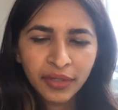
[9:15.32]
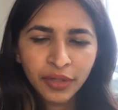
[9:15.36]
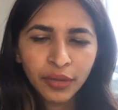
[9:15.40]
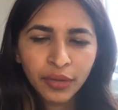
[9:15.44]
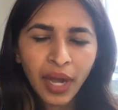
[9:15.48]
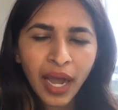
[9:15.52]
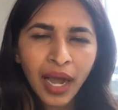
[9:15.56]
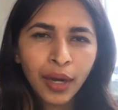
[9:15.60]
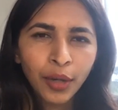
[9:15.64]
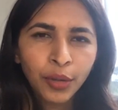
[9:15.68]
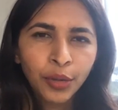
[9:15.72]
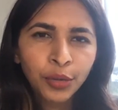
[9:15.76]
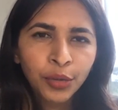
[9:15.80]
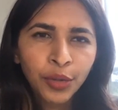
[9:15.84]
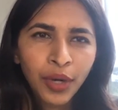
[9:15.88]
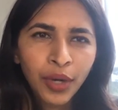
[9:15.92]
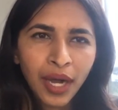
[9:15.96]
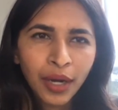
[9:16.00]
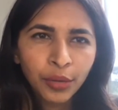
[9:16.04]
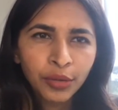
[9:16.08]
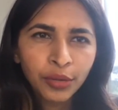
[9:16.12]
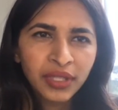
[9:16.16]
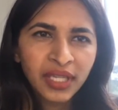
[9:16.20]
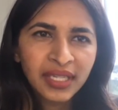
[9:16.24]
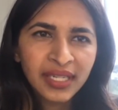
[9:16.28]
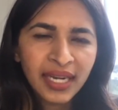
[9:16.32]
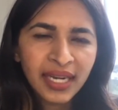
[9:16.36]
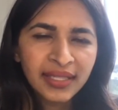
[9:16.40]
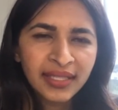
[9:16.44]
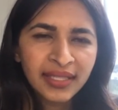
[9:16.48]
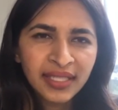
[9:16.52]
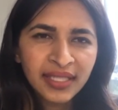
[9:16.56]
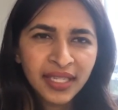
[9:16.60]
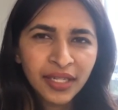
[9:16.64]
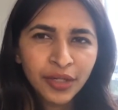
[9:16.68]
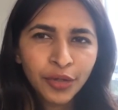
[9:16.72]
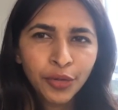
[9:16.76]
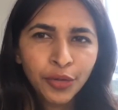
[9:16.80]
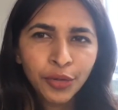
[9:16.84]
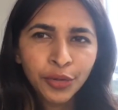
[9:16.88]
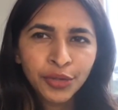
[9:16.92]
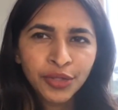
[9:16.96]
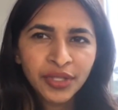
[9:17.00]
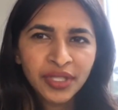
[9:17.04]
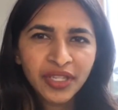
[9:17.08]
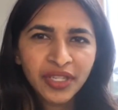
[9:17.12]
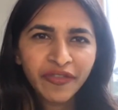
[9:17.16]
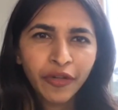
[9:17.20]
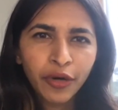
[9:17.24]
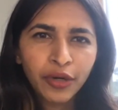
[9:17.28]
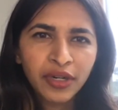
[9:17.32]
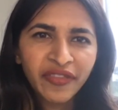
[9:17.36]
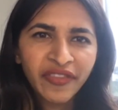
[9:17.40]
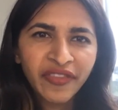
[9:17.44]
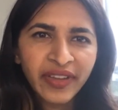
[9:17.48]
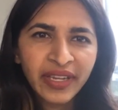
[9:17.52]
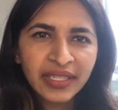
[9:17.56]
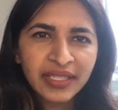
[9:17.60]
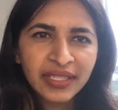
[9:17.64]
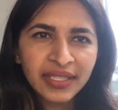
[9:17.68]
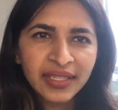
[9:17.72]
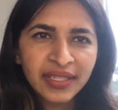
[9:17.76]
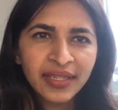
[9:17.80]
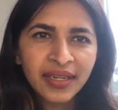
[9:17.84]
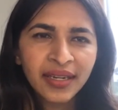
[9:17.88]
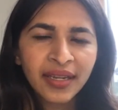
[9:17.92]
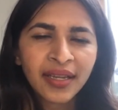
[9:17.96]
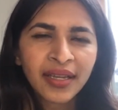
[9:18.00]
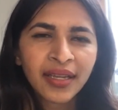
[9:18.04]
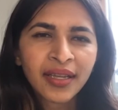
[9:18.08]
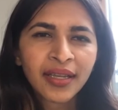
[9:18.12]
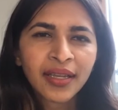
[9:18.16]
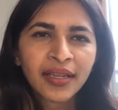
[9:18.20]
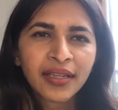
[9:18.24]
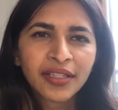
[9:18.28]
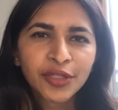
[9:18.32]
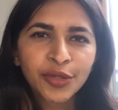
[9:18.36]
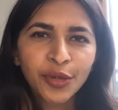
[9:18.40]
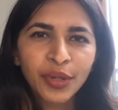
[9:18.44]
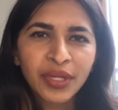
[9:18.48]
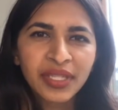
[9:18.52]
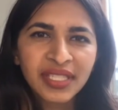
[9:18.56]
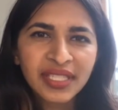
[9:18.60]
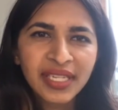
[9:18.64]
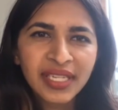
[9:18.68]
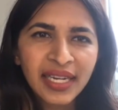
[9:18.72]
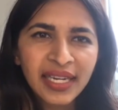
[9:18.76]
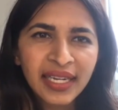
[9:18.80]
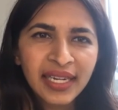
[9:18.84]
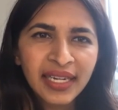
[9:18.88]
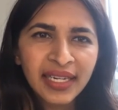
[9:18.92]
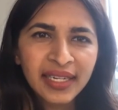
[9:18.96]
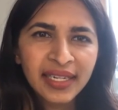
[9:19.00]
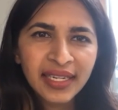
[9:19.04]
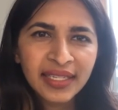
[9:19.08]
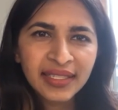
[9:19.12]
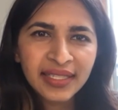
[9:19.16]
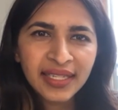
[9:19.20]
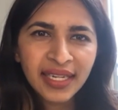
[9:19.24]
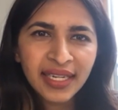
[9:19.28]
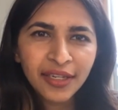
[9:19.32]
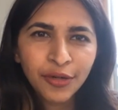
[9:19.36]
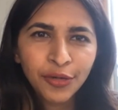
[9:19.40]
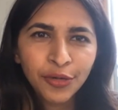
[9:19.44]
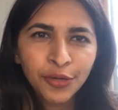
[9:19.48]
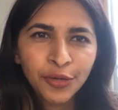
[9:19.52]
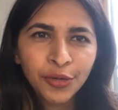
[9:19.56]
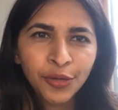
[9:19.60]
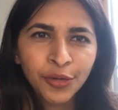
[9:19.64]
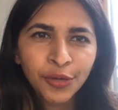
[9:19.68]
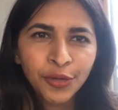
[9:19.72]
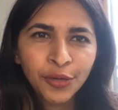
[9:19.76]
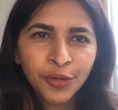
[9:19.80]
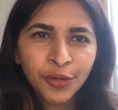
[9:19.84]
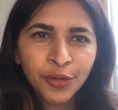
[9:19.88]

how the transition goes for a feature. So it's really interesting to